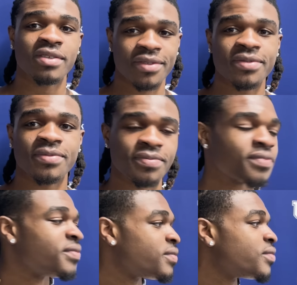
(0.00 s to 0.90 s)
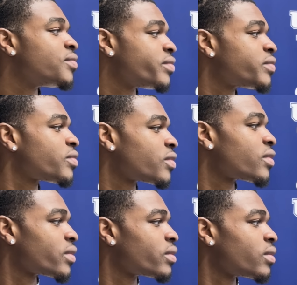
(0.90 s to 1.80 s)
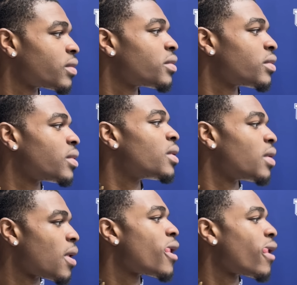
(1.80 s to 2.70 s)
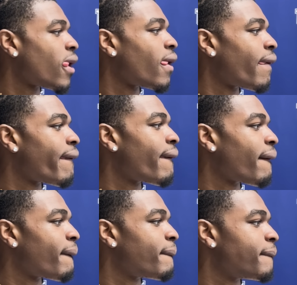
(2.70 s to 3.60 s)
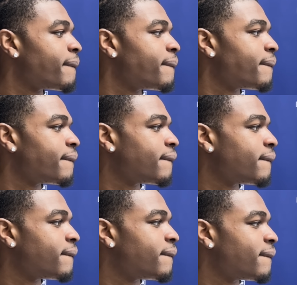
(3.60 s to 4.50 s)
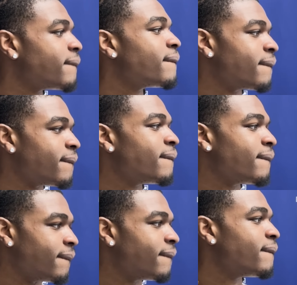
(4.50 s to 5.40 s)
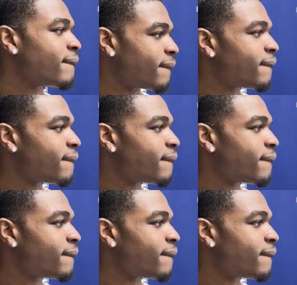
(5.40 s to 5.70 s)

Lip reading: Ainsley talked about over there, he said, you know, it was awesome to see Travis and Trent do what they did.